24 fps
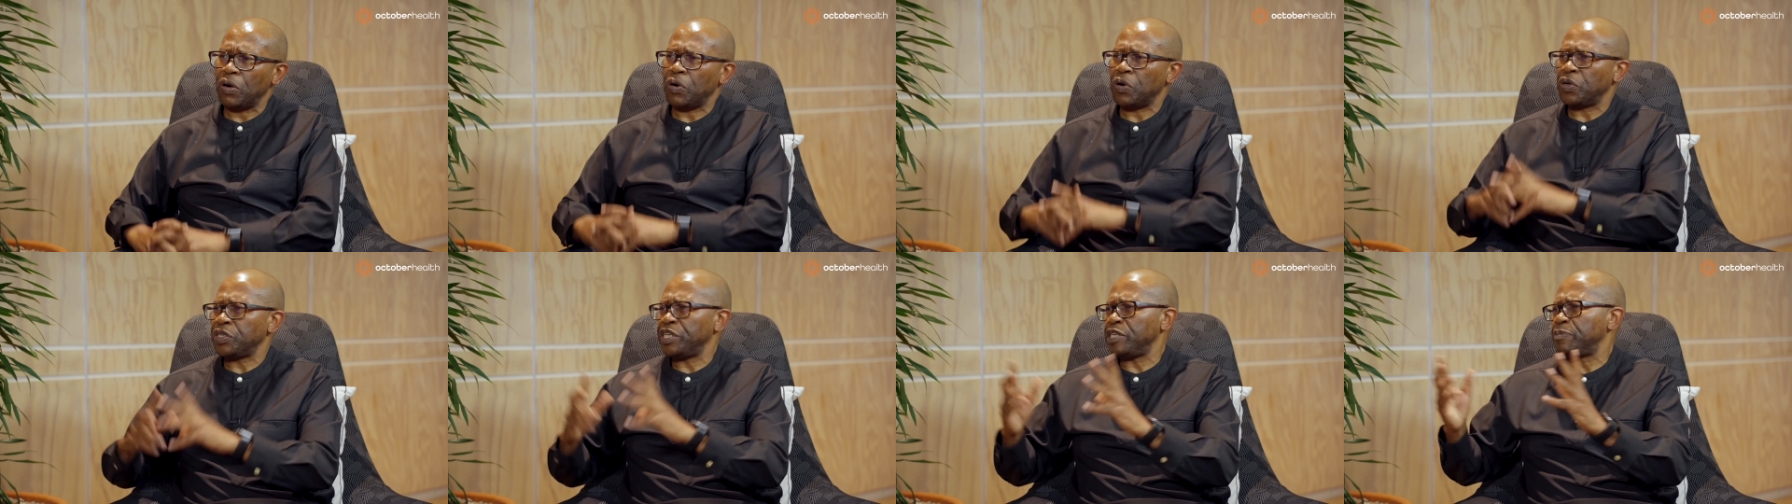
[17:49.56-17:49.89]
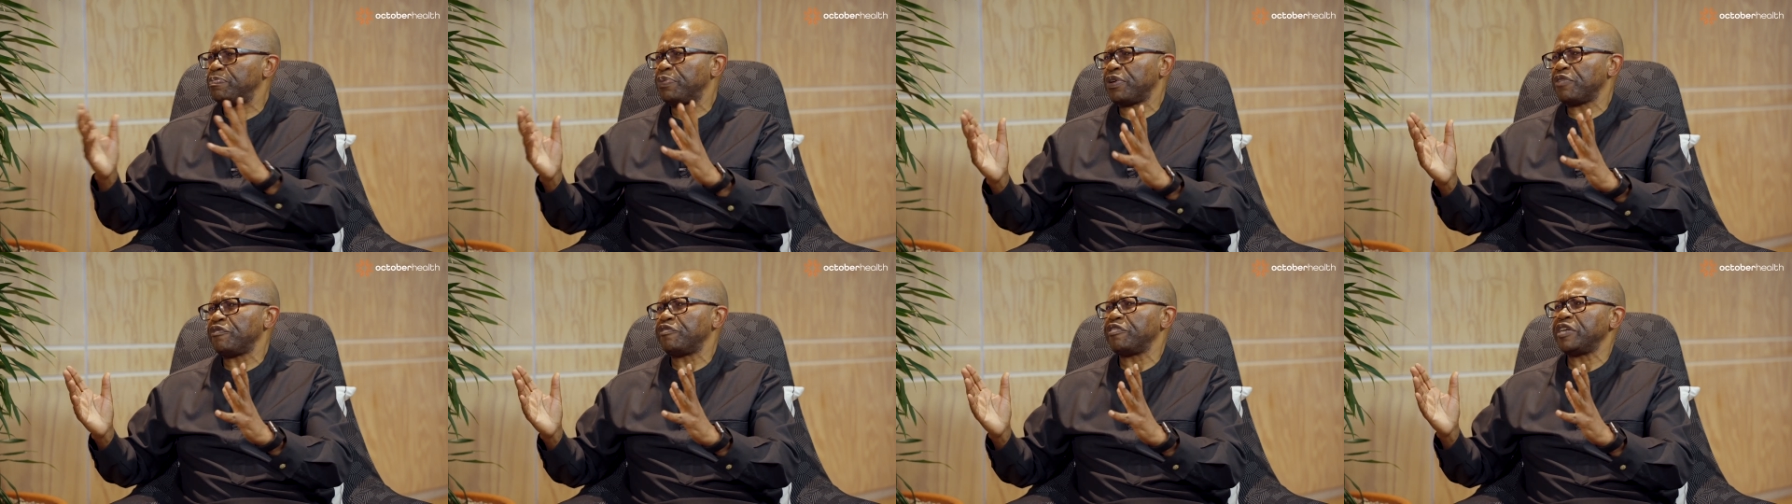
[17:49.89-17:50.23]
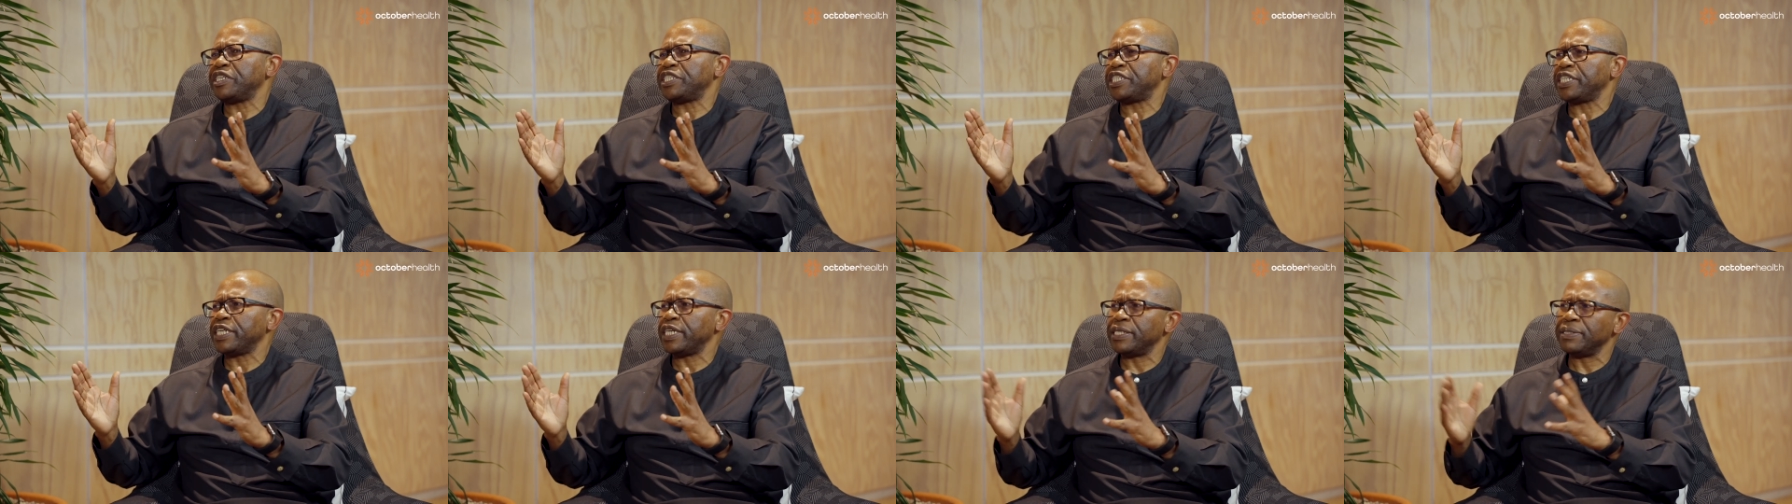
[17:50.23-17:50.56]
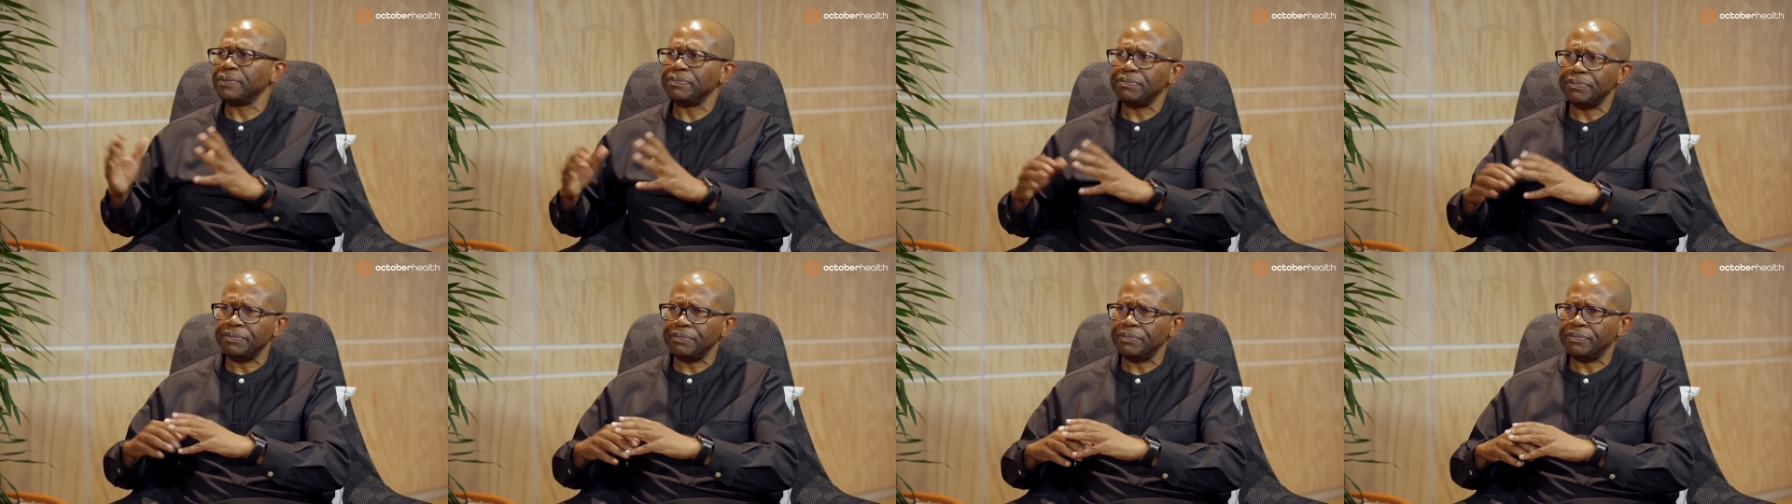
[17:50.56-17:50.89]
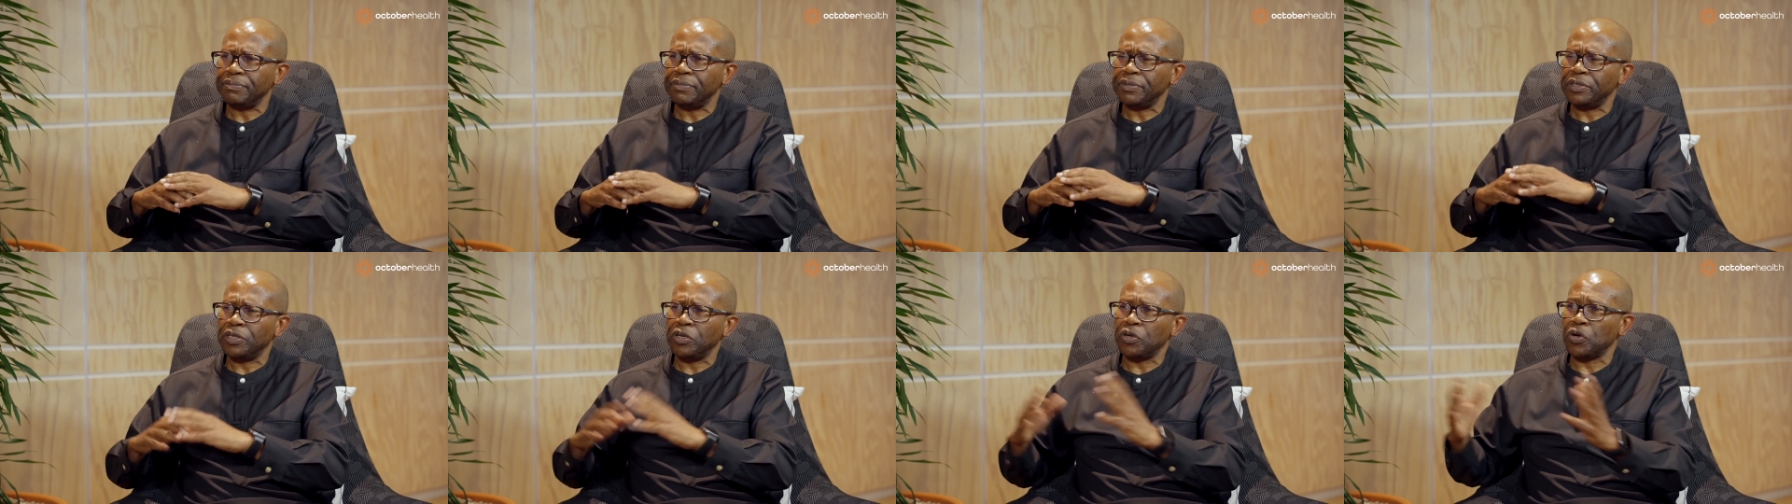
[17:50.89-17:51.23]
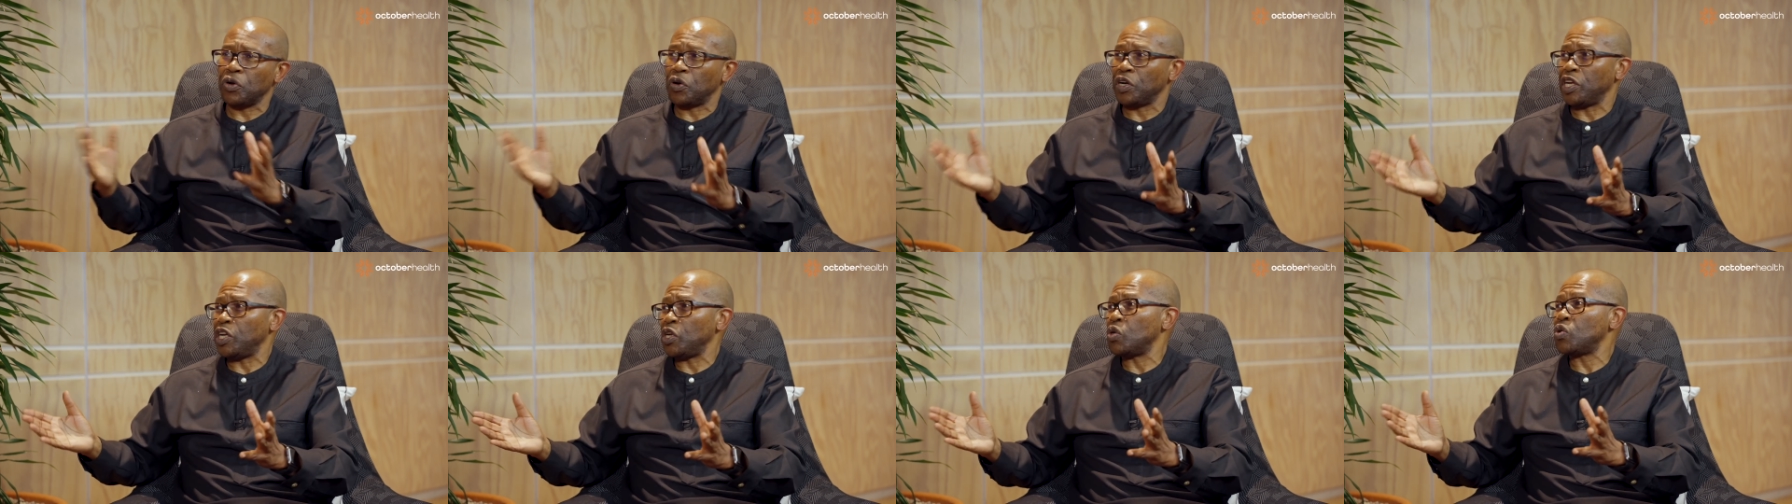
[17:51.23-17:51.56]
audit profession, not
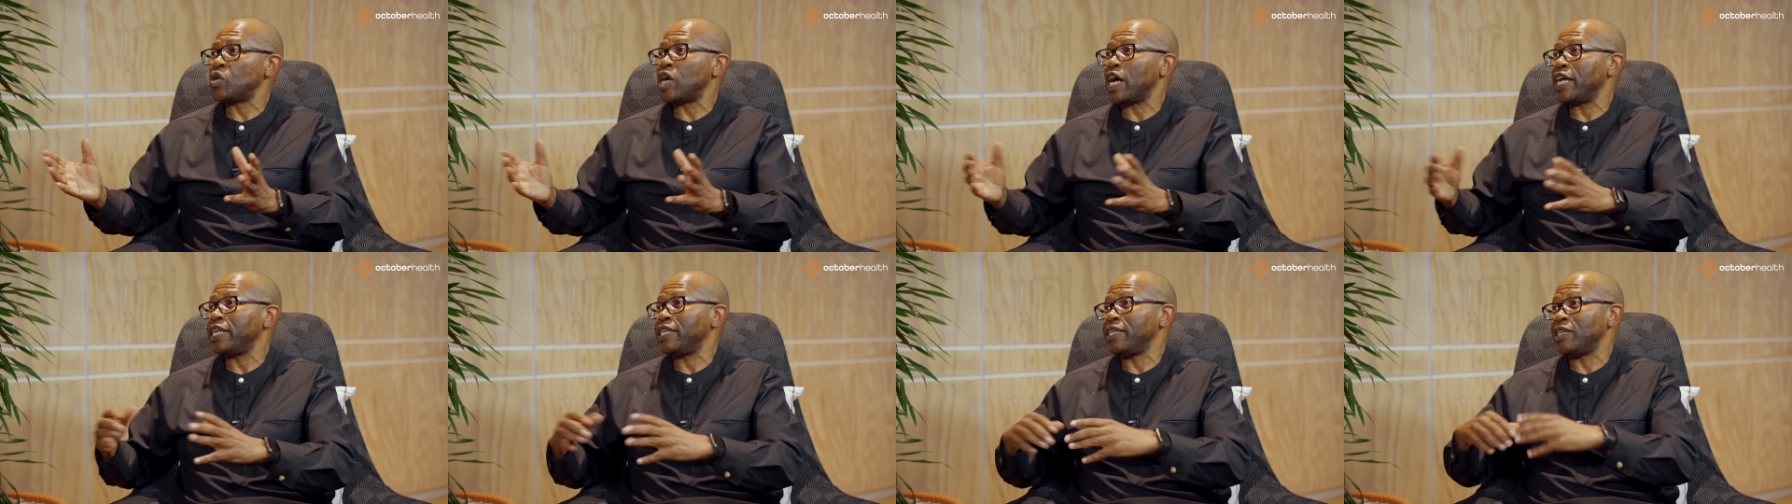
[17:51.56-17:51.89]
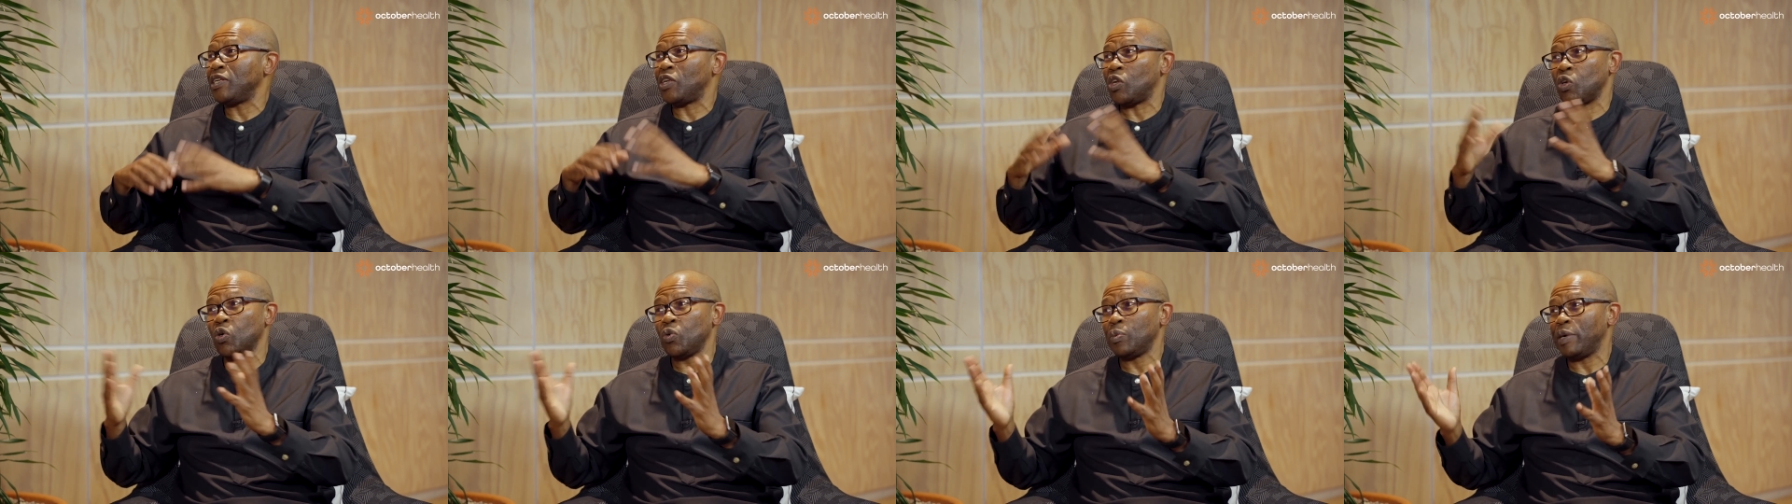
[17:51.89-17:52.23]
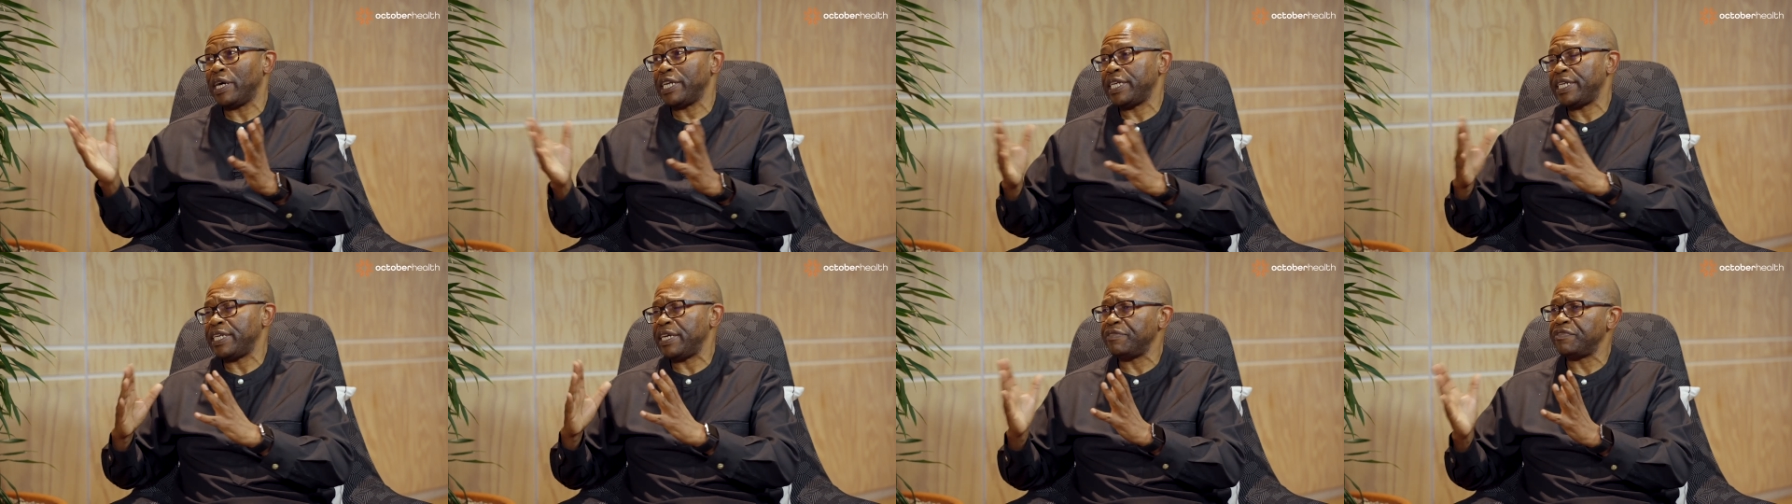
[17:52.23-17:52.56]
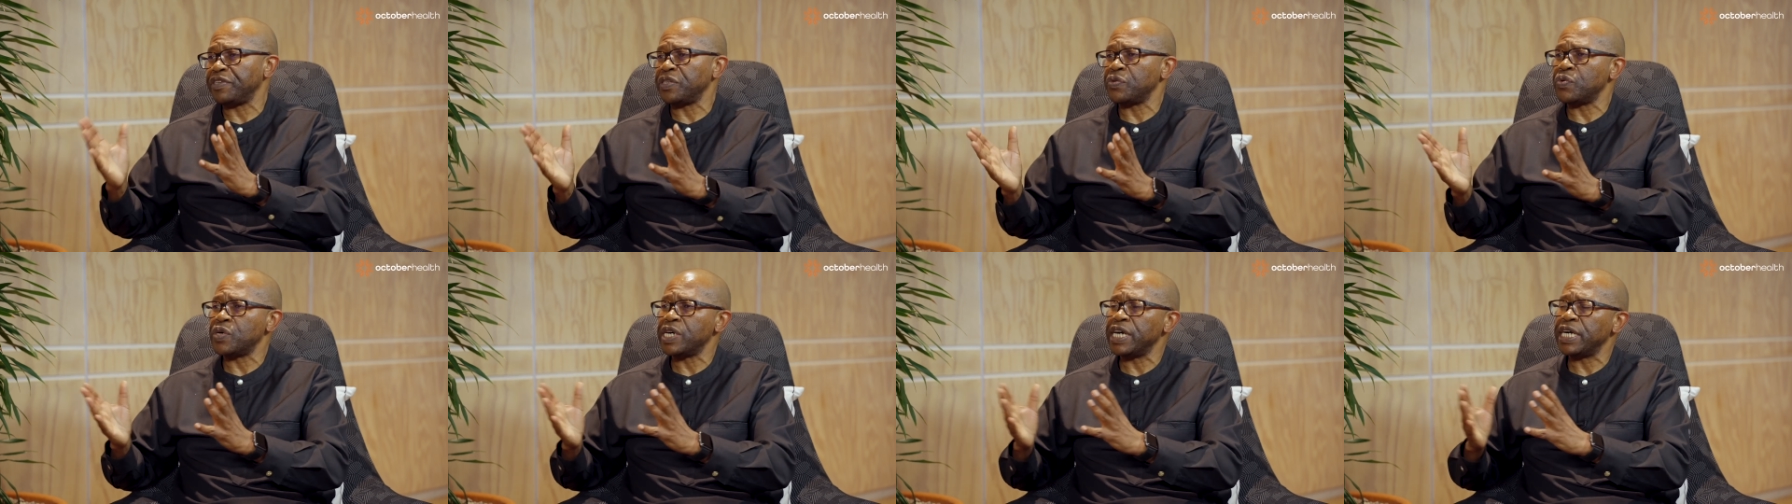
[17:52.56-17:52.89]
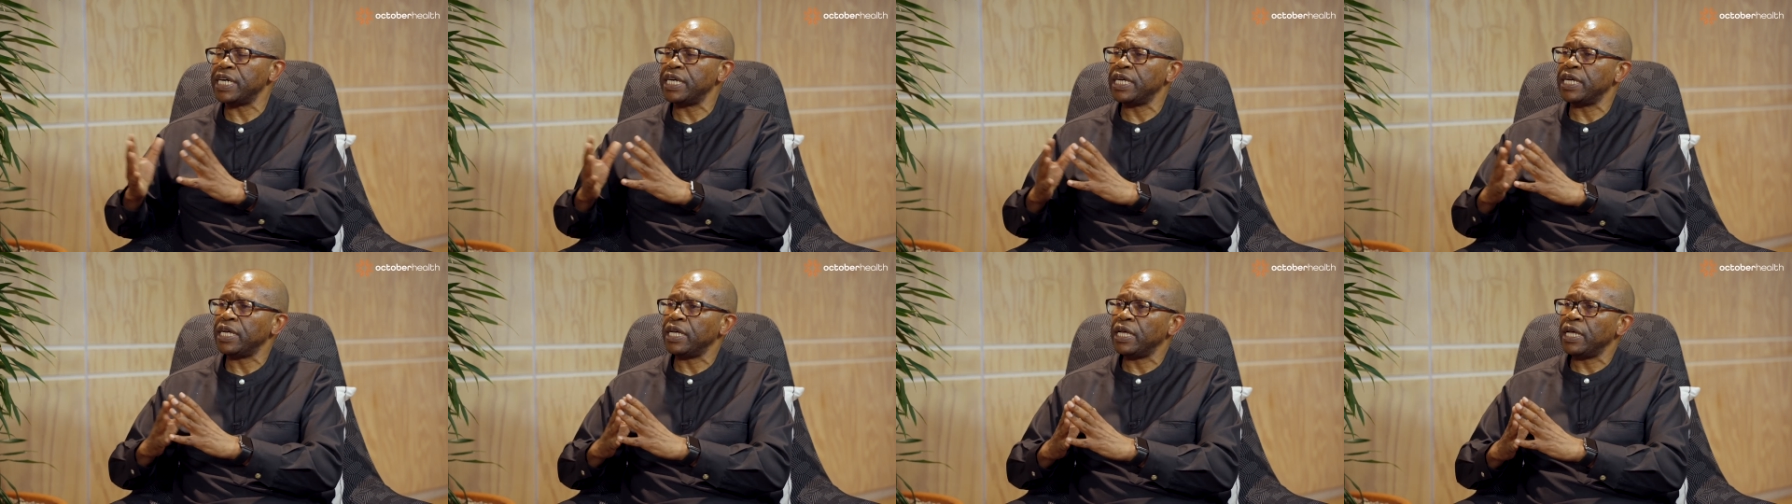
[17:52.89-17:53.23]
only locally, globally, everywhere,